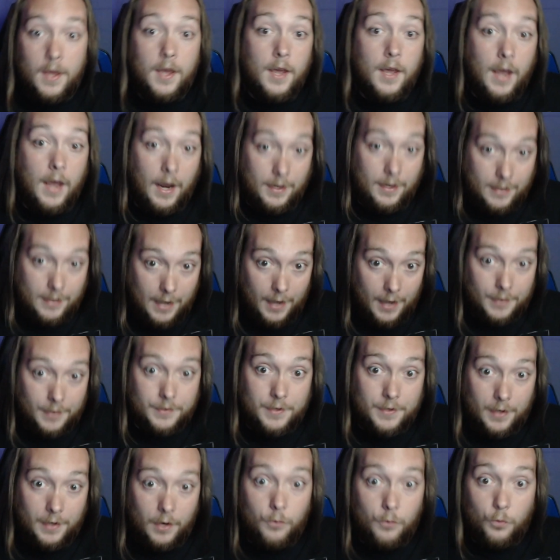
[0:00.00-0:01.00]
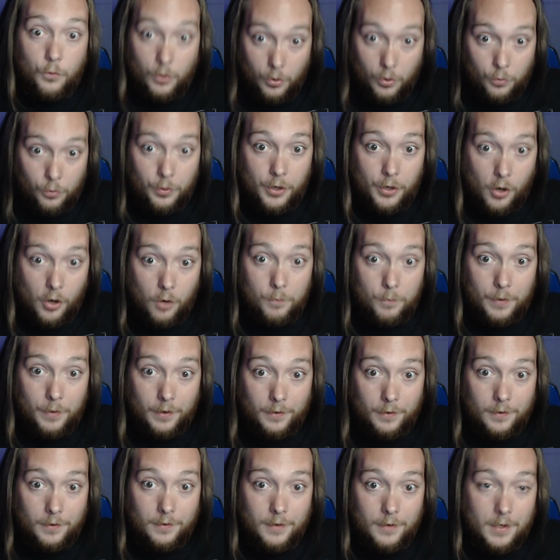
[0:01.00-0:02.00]
And yes, it will
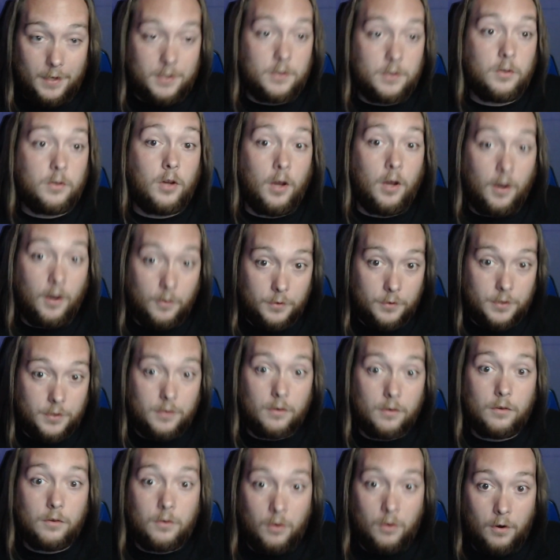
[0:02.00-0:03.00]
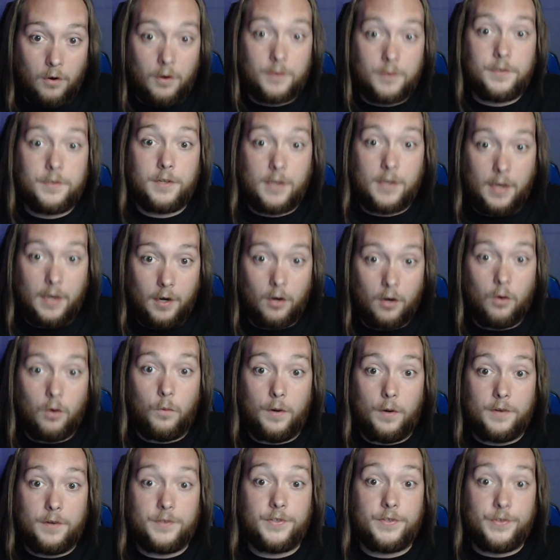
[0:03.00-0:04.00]
reopen. This coaster cost
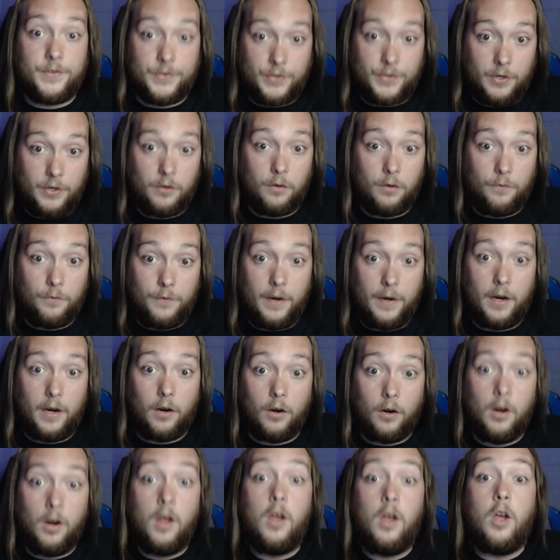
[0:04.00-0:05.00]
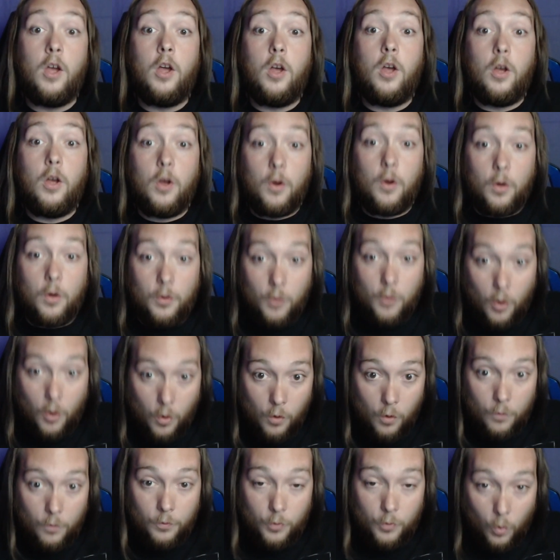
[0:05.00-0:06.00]
Carowinds and Cedar Fair
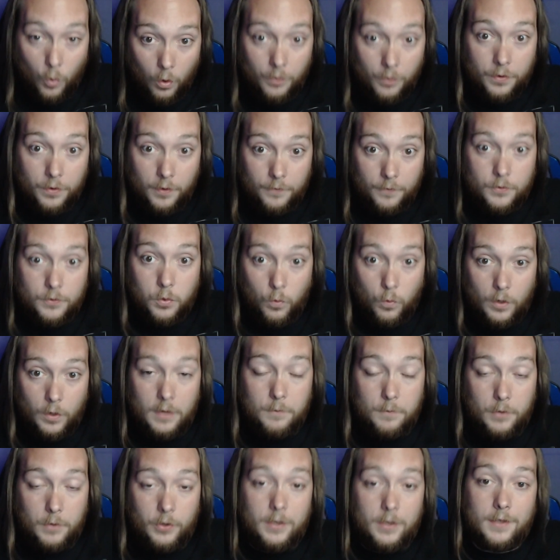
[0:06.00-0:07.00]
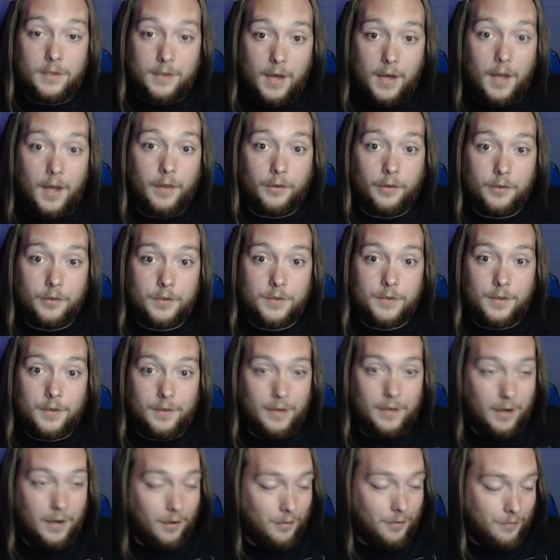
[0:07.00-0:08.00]
north of $20 million.
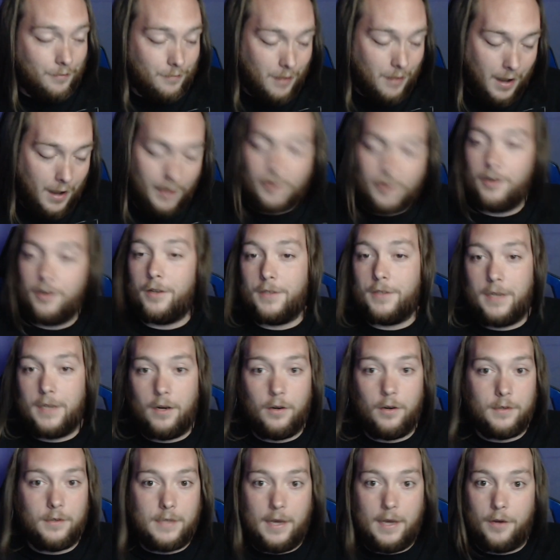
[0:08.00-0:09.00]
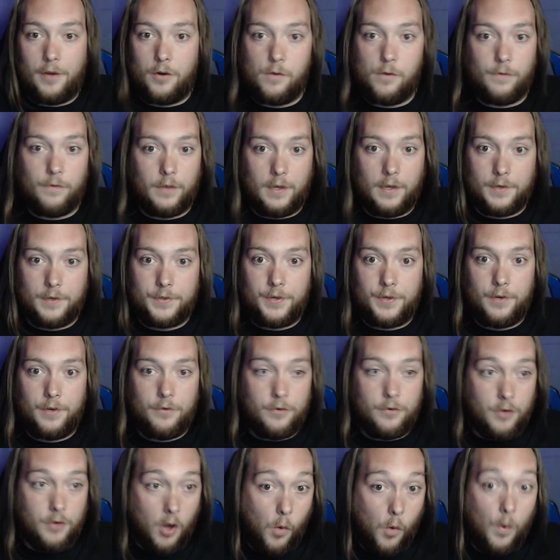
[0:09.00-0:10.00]
They are not going to tear it down over this.
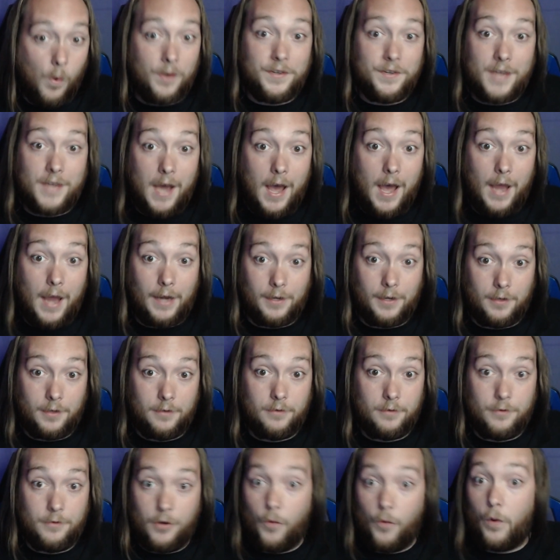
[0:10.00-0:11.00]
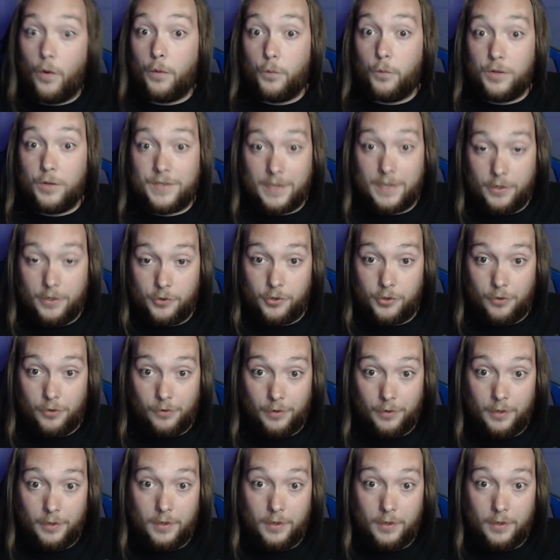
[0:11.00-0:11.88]
No one died. No one was injured.